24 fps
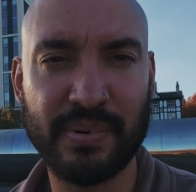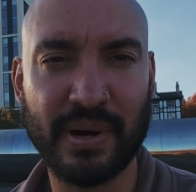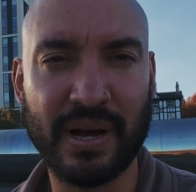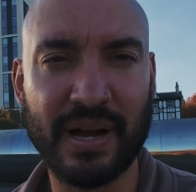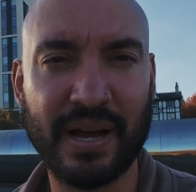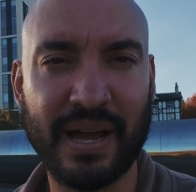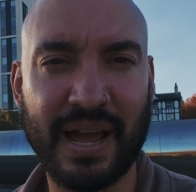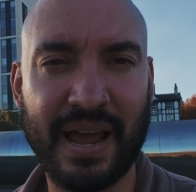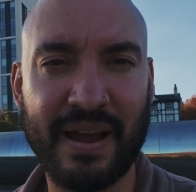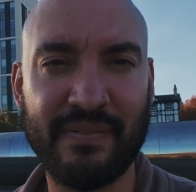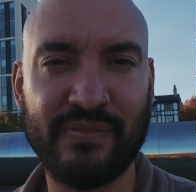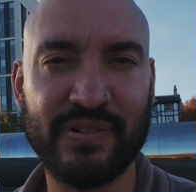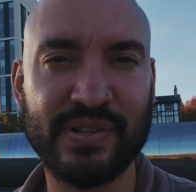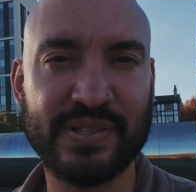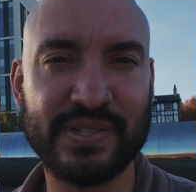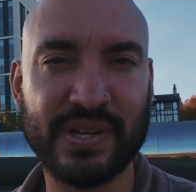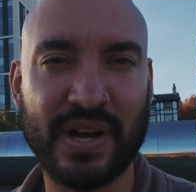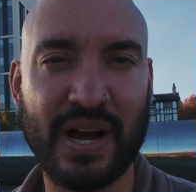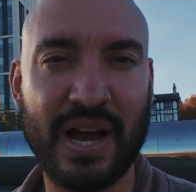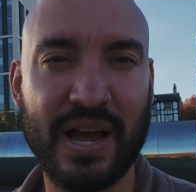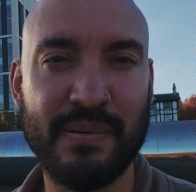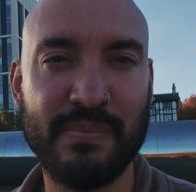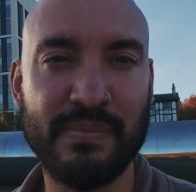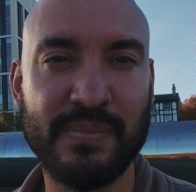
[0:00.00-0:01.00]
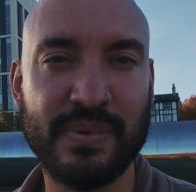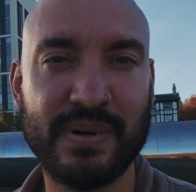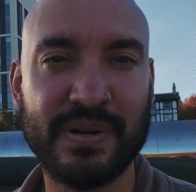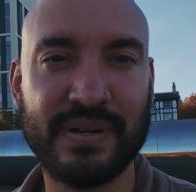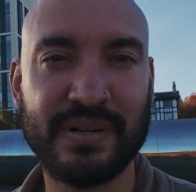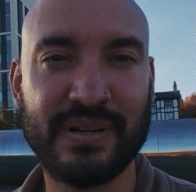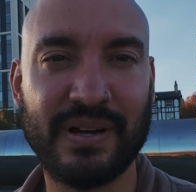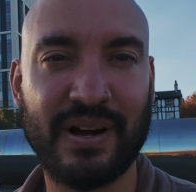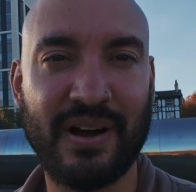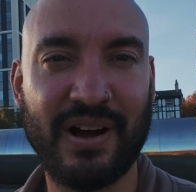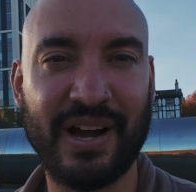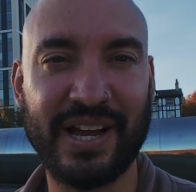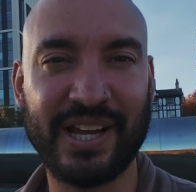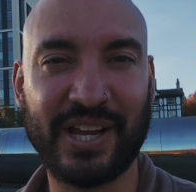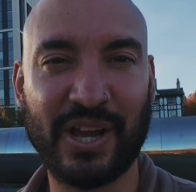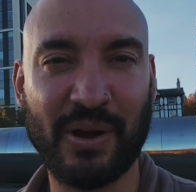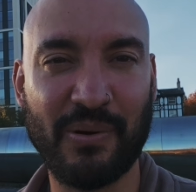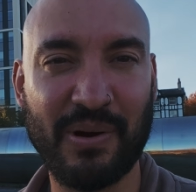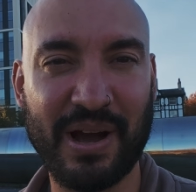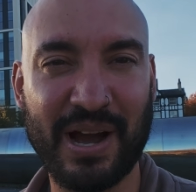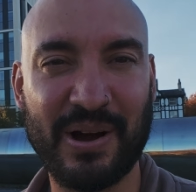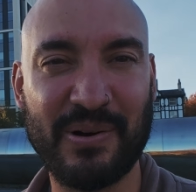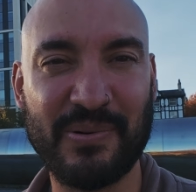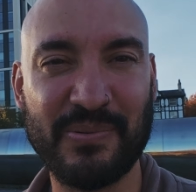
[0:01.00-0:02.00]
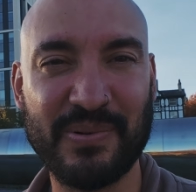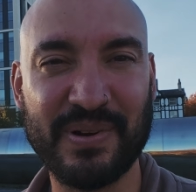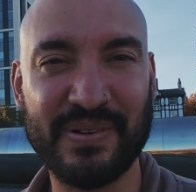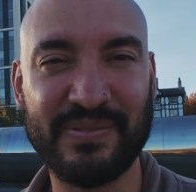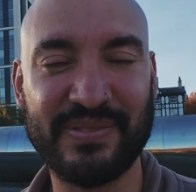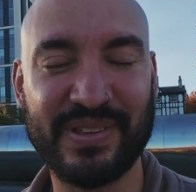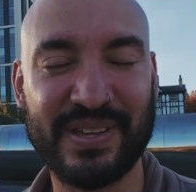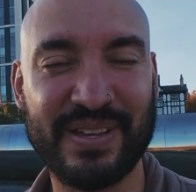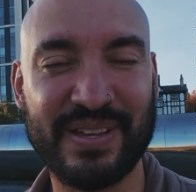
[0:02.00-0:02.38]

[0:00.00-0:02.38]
But every time I go out with